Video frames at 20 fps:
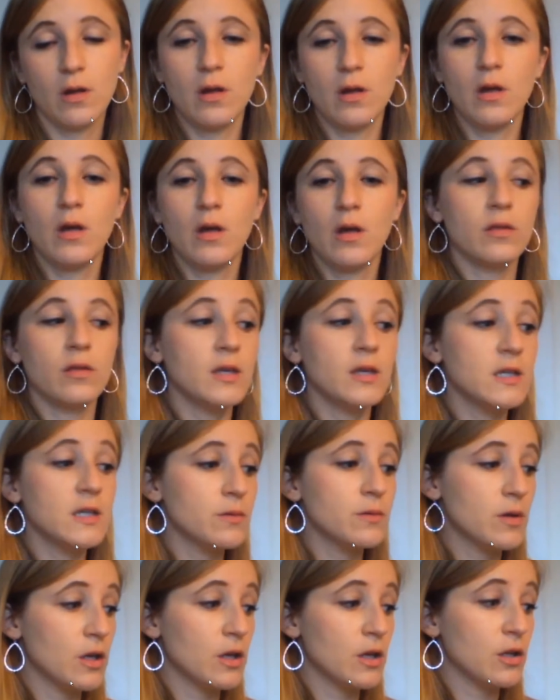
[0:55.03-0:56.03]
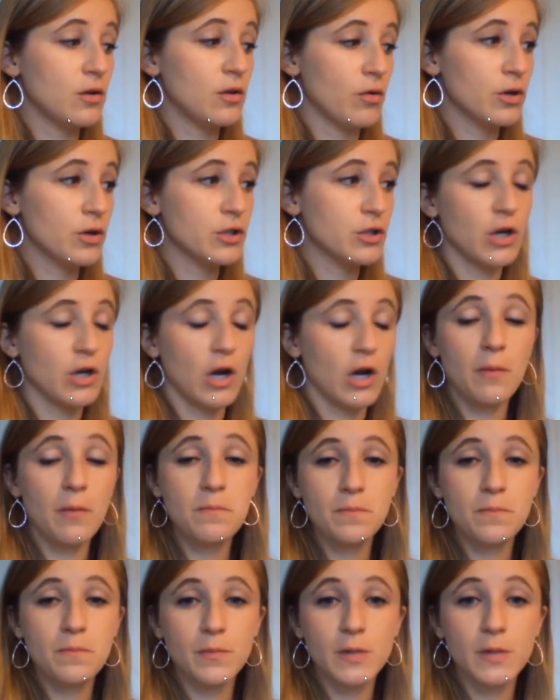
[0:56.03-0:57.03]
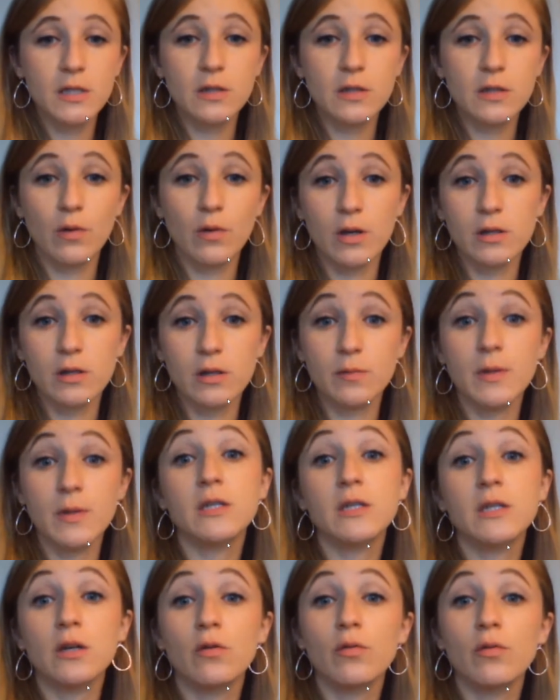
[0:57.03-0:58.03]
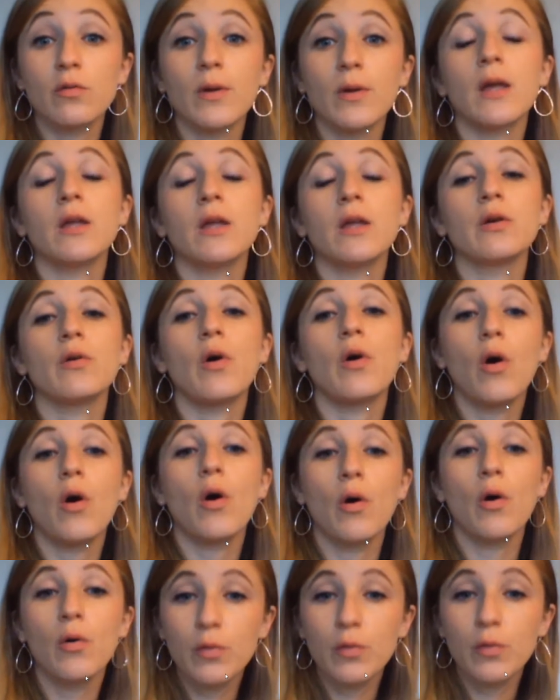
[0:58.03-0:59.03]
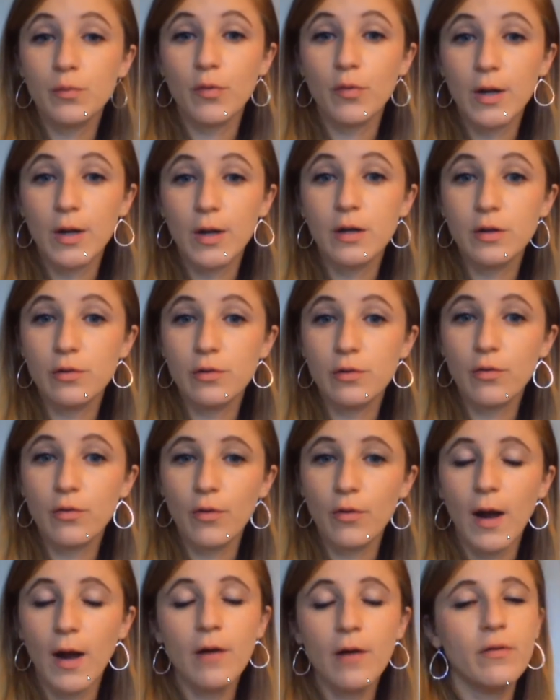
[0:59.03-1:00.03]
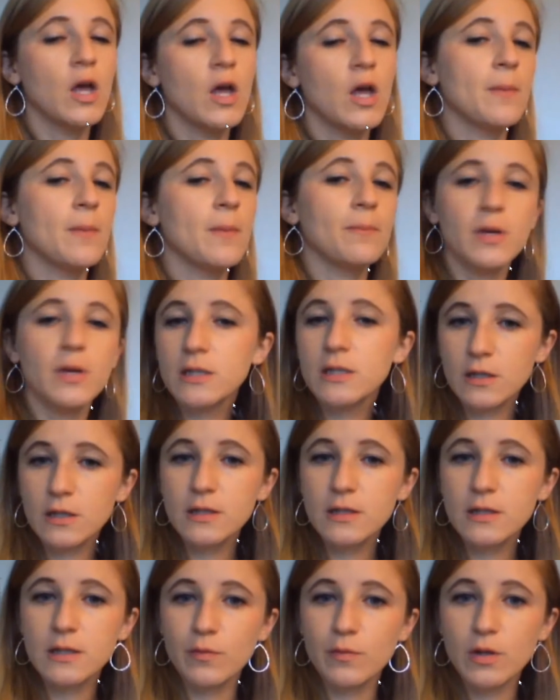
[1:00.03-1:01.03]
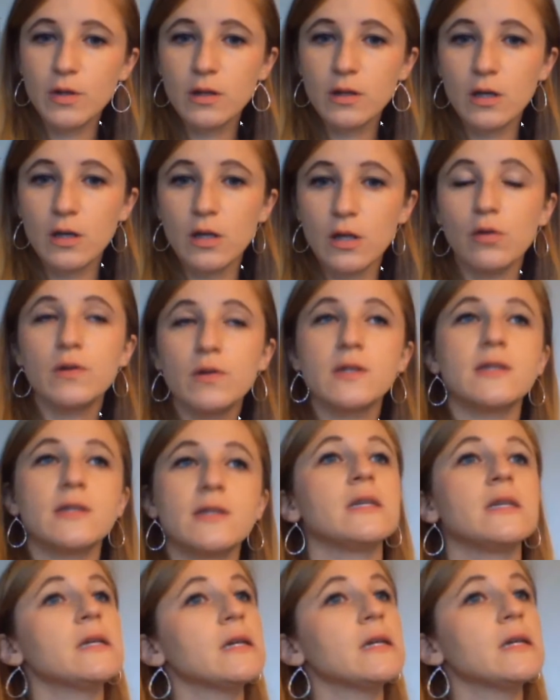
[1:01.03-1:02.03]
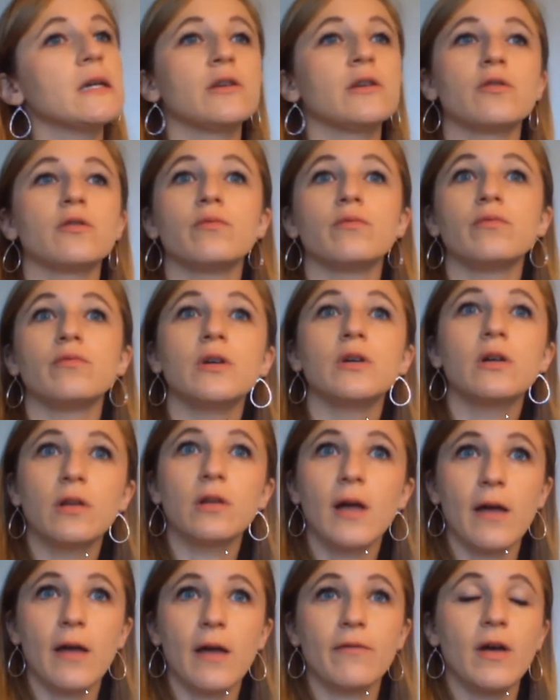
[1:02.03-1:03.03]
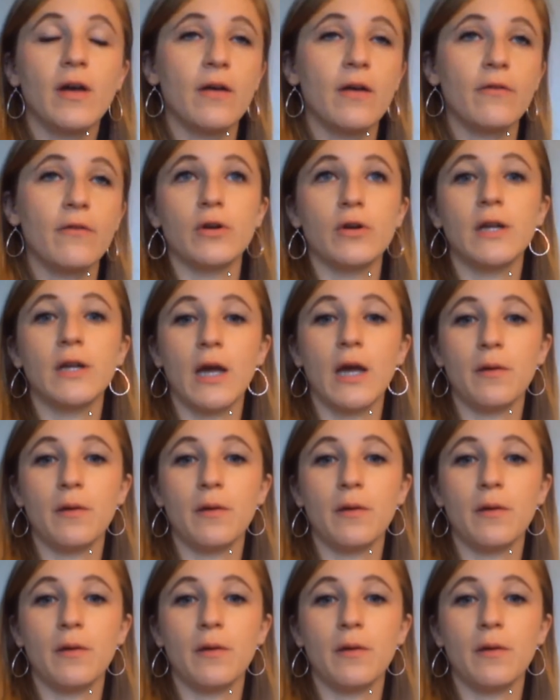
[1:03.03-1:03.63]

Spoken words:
This week, your job is going to be to create your own brand new graph based on something that you see in your real life every day.